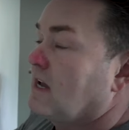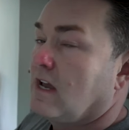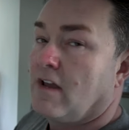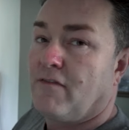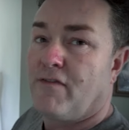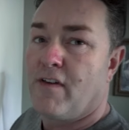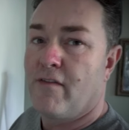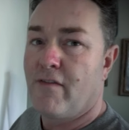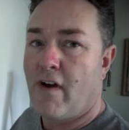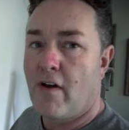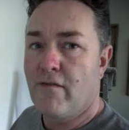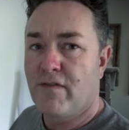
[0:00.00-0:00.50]

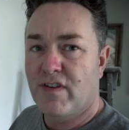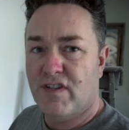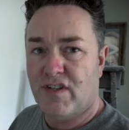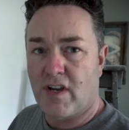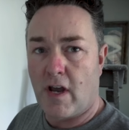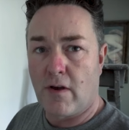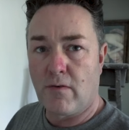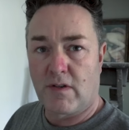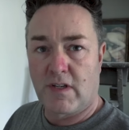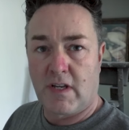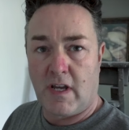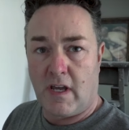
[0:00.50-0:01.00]
If you've over
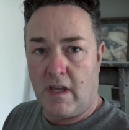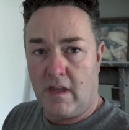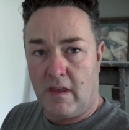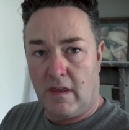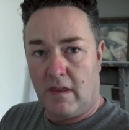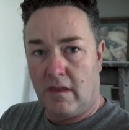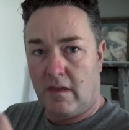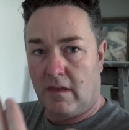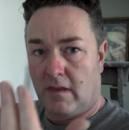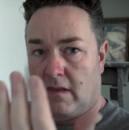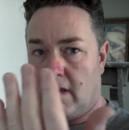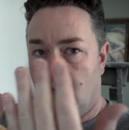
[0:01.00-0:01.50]
soaked it,
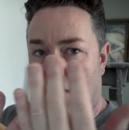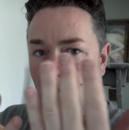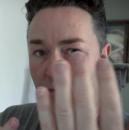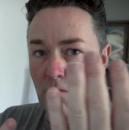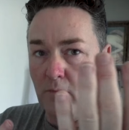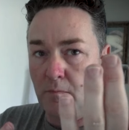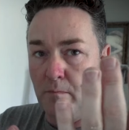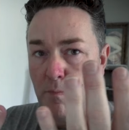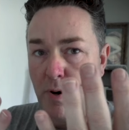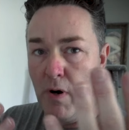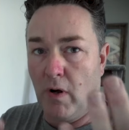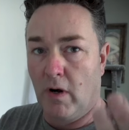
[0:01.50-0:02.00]

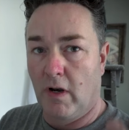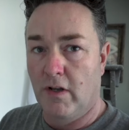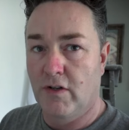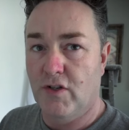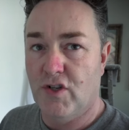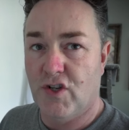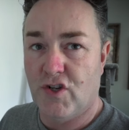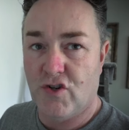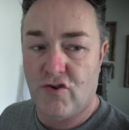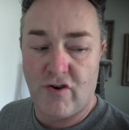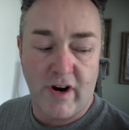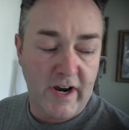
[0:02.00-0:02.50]
they'll pull and
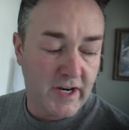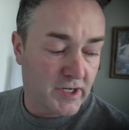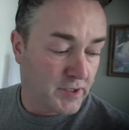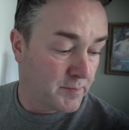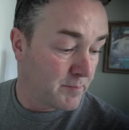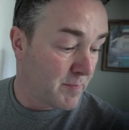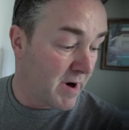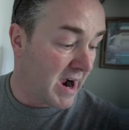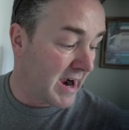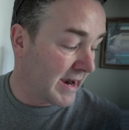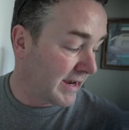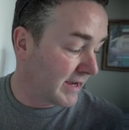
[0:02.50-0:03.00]

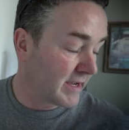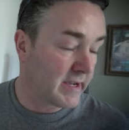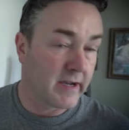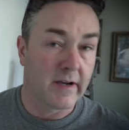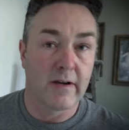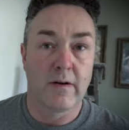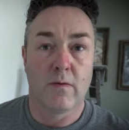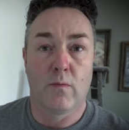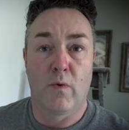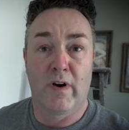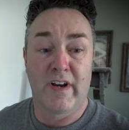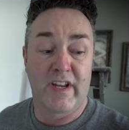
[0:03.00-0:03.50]
stretch back
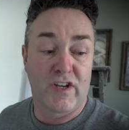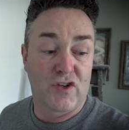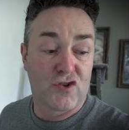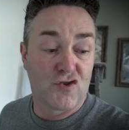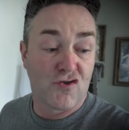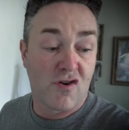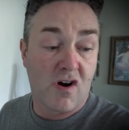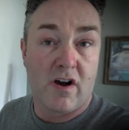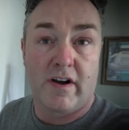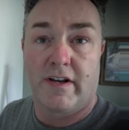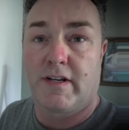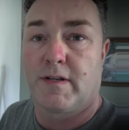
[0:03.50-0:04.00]
when it
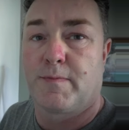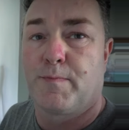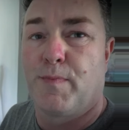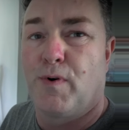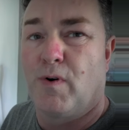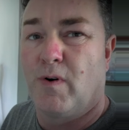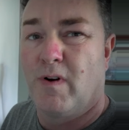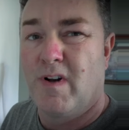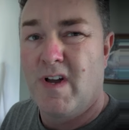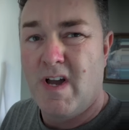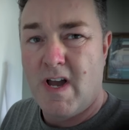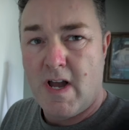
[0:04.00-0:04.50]
dries,
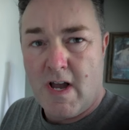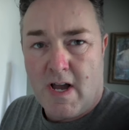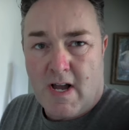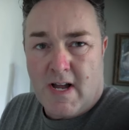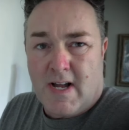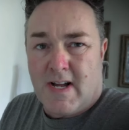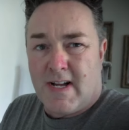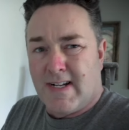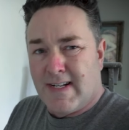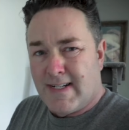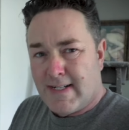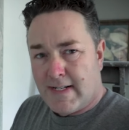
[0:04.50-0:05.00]
but
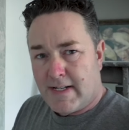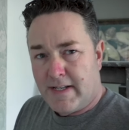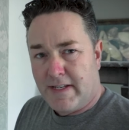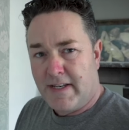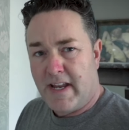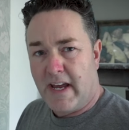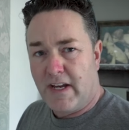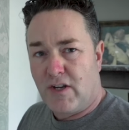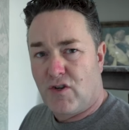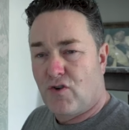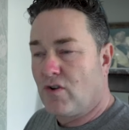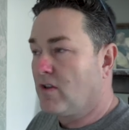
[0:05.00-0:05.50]

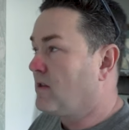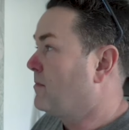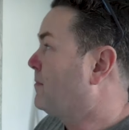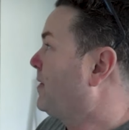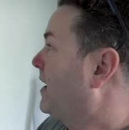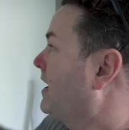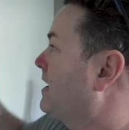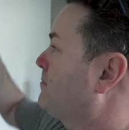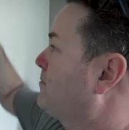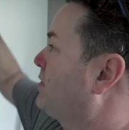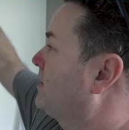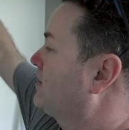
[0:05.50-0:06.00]
nature of the
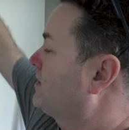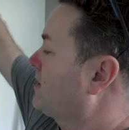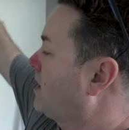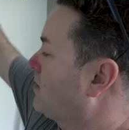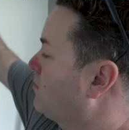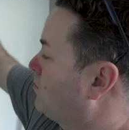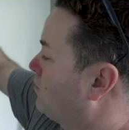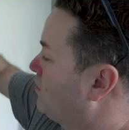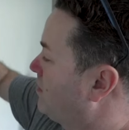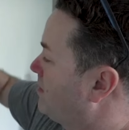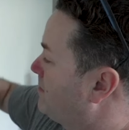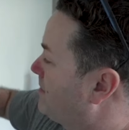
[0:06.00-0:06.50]
paper,
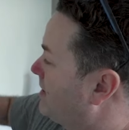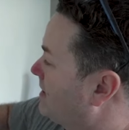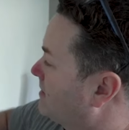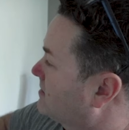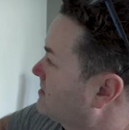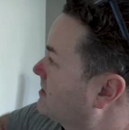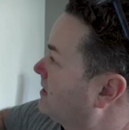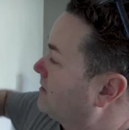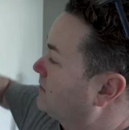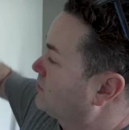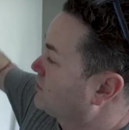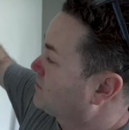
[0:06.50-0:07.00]
don't worry about it.